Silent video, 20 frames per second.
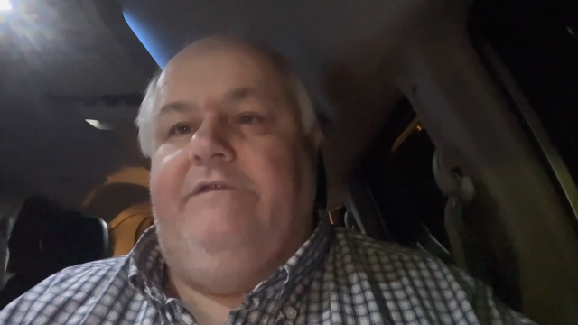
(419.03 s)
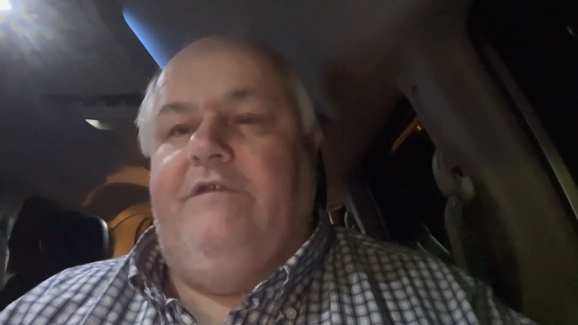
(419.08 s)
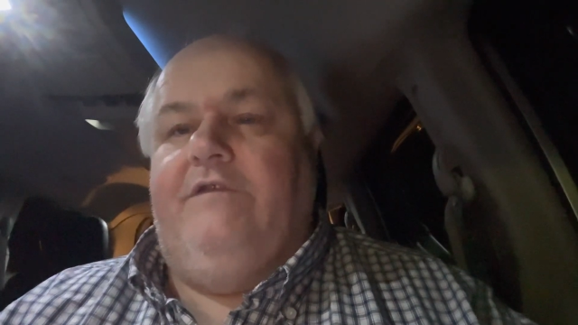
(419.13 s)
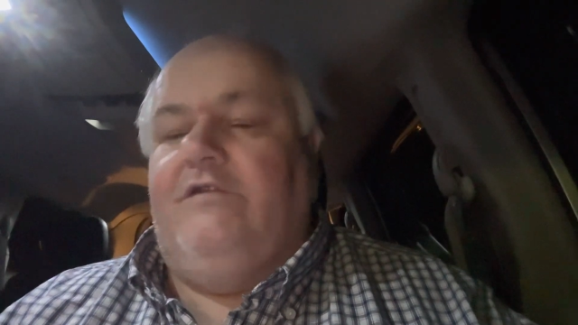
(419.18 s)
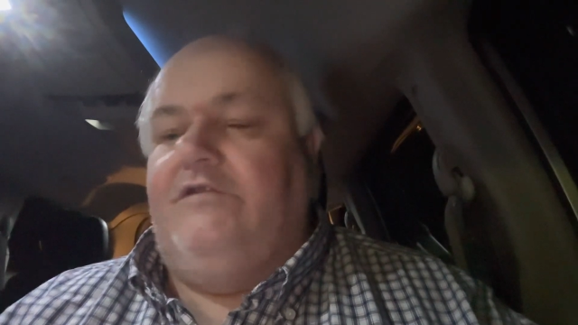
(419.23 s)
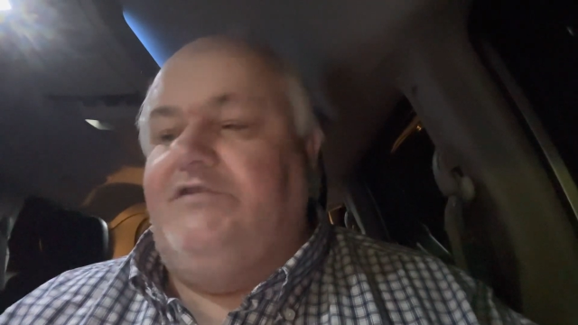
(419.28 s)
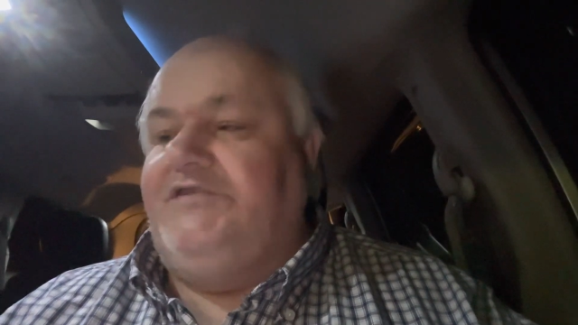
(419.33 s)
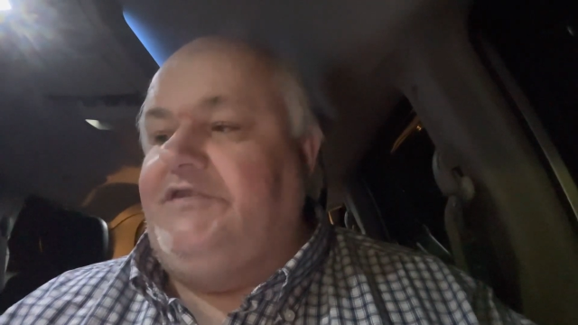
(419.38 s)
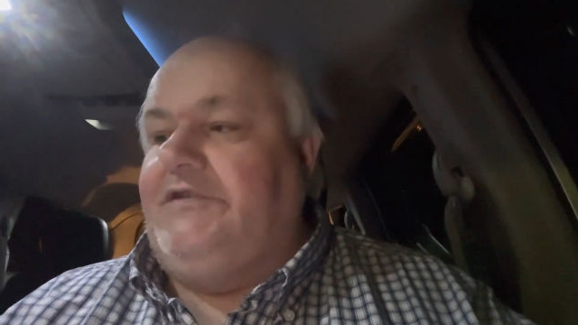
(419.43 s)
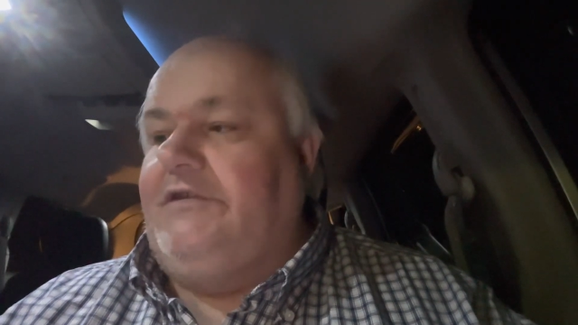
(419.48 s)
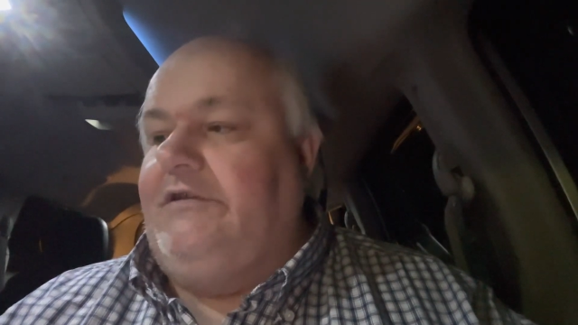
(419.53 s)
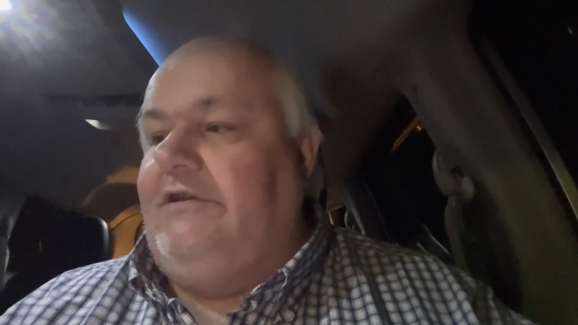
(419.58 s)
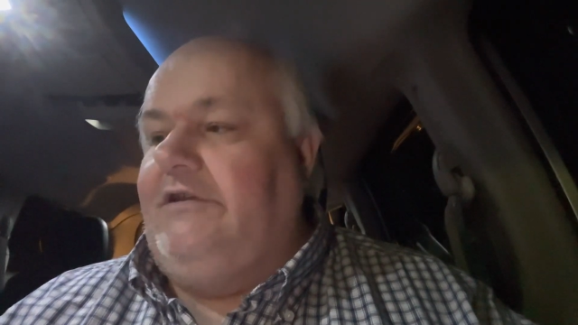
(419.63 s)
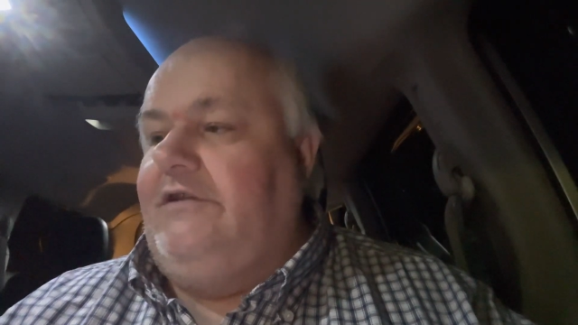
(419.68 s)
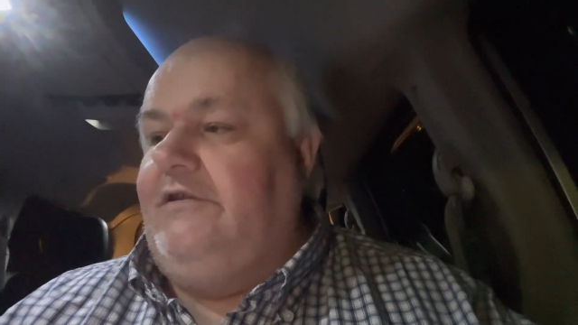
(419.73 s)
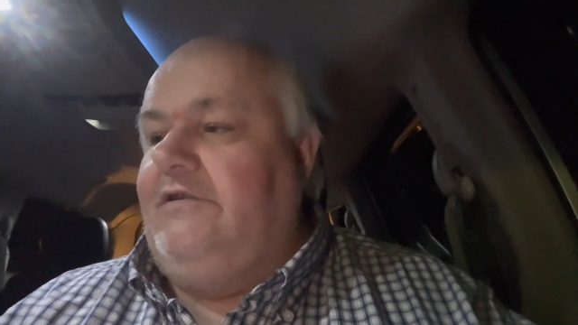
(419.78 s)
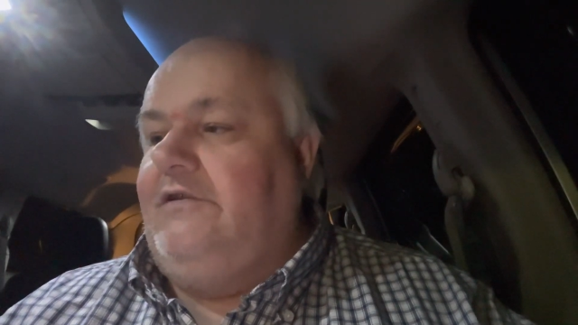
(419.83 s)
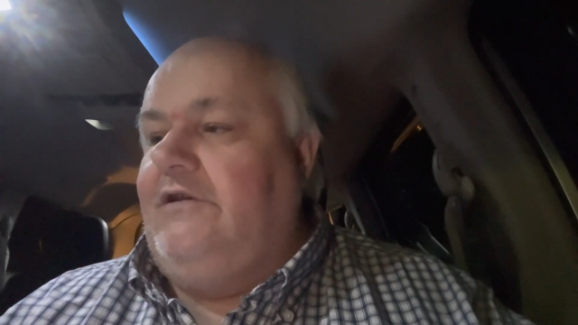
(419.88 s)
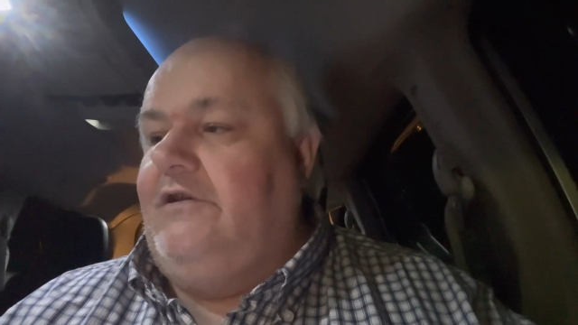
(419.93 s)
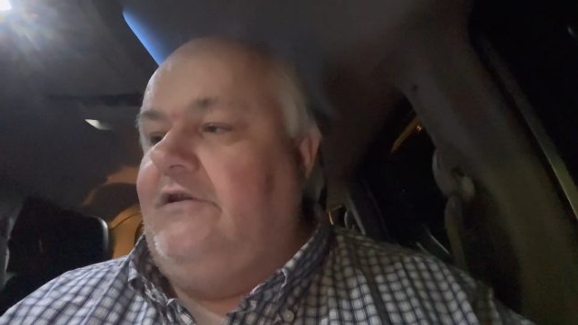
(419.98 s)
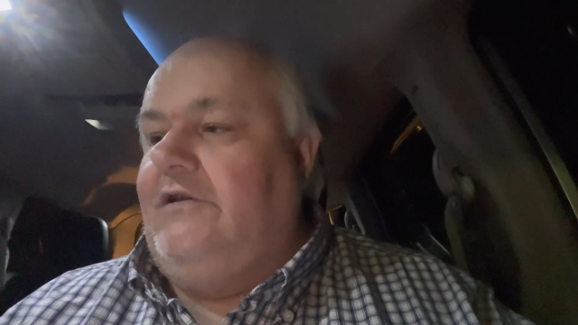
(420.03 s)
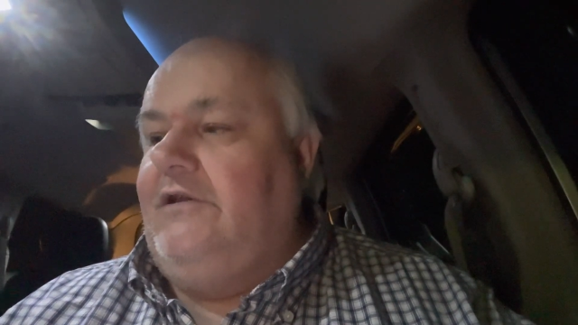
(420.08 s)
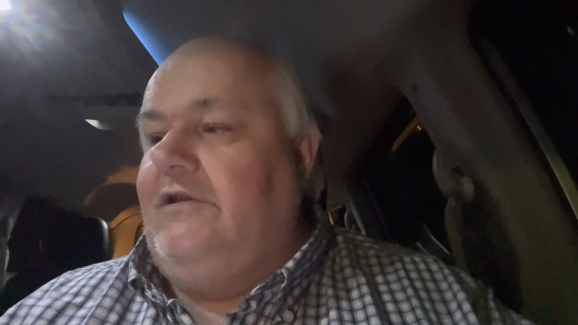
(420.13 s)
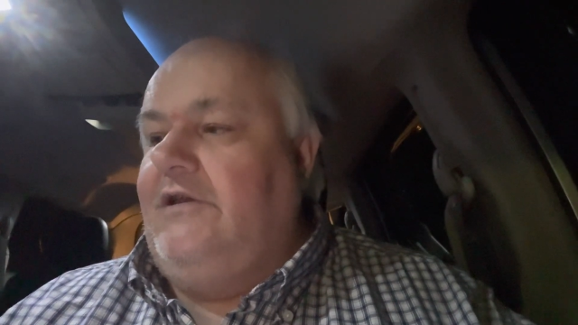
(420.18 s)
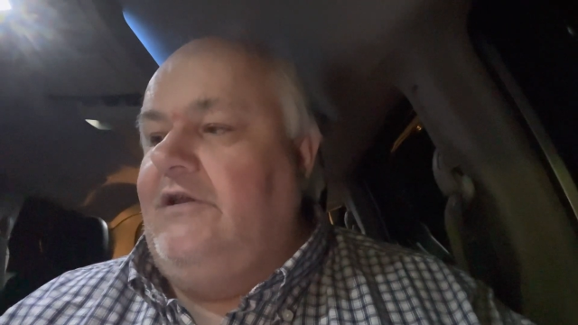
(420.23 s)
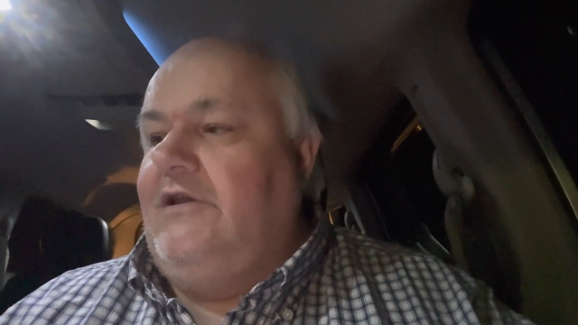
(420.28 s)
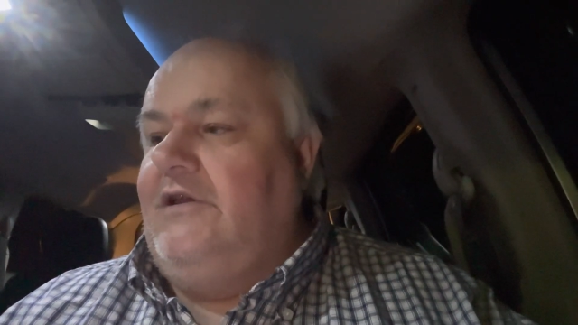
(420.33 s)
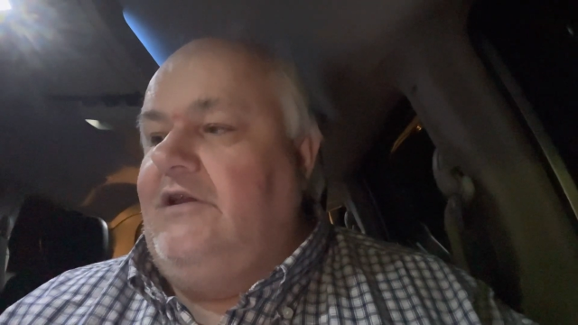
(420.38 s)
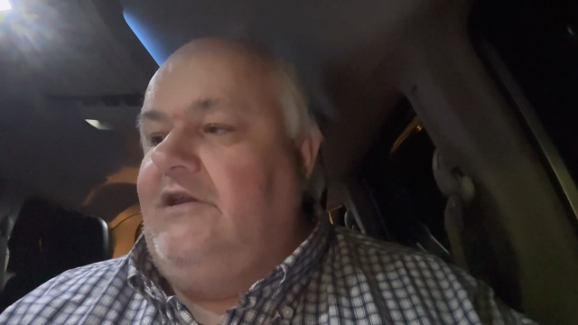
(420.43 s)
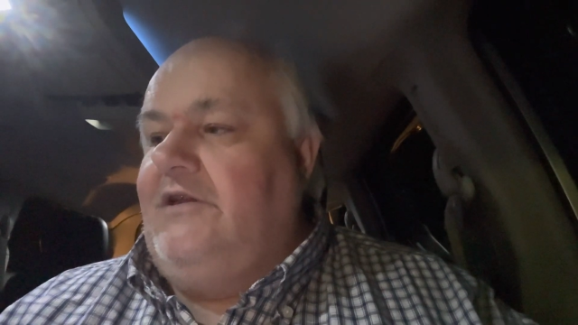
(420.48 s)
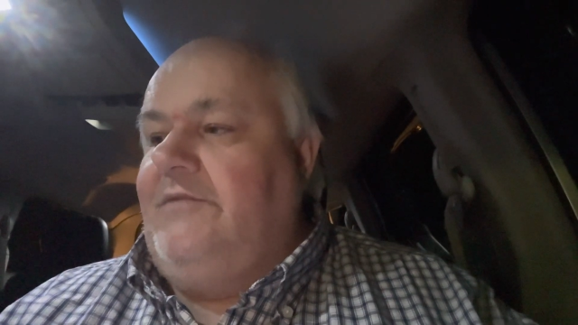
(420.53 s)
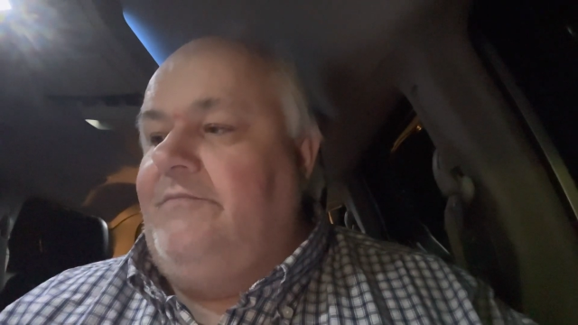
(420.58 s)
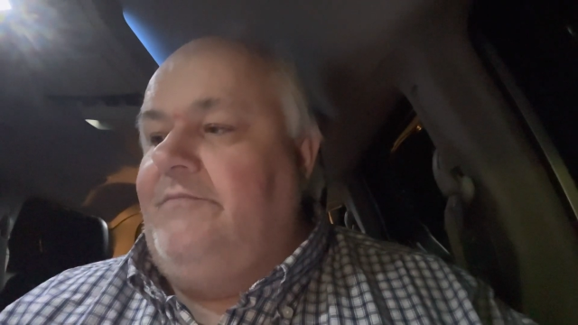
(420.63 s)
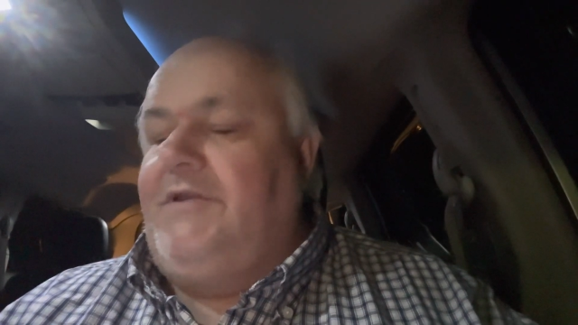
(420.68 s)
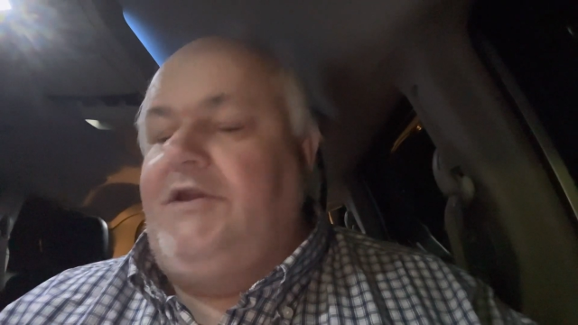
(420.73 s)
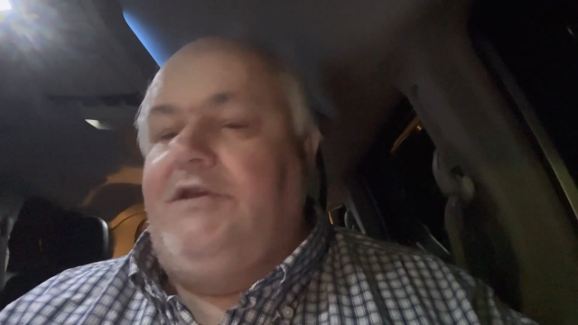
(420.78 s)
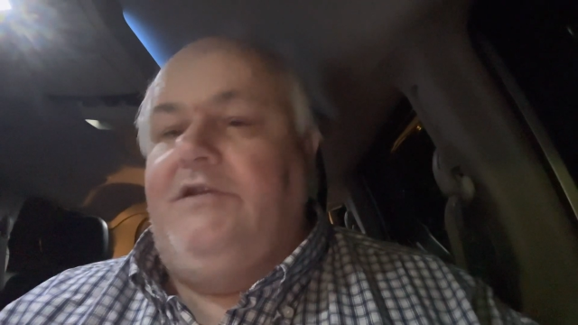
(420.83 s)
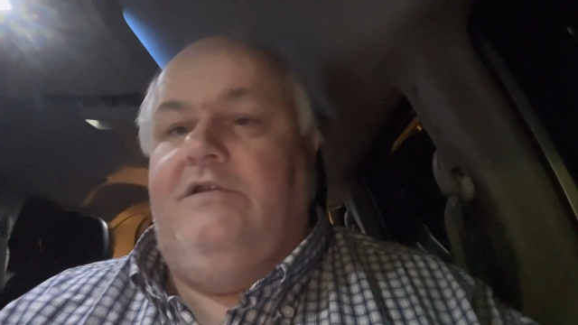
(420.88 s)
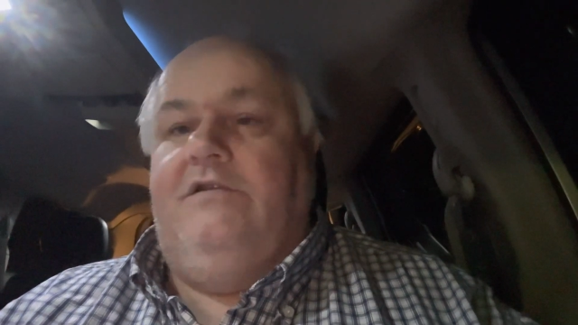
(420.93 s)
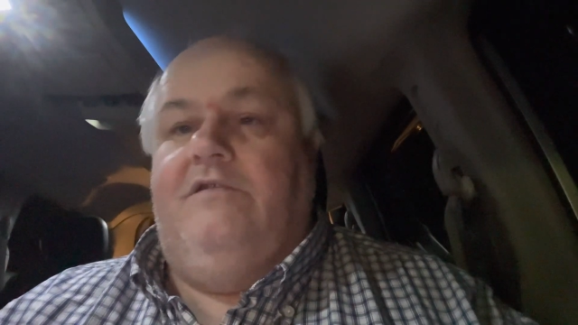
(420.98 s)
lost the uh,
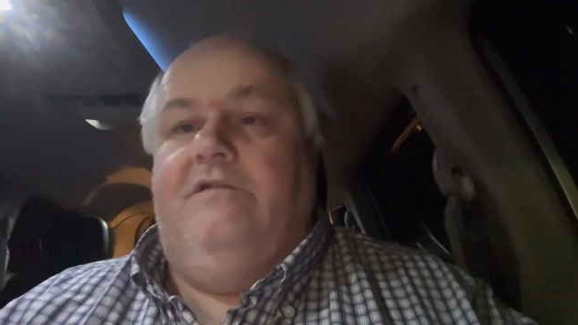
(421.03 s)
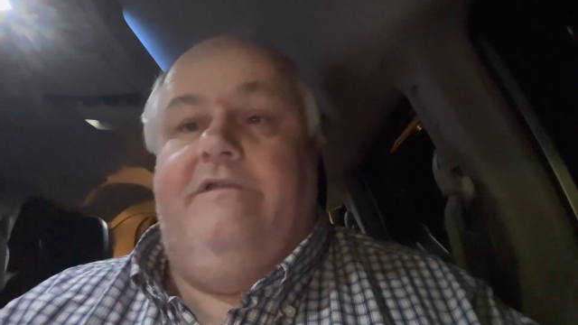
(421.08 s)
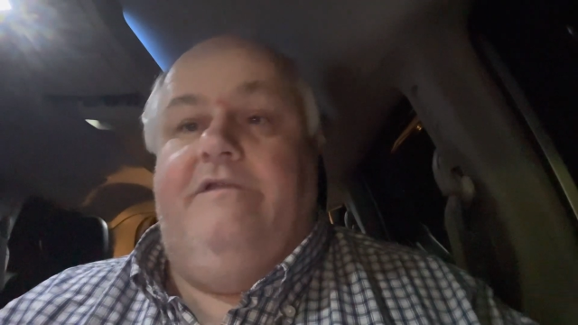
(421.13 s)
meaning of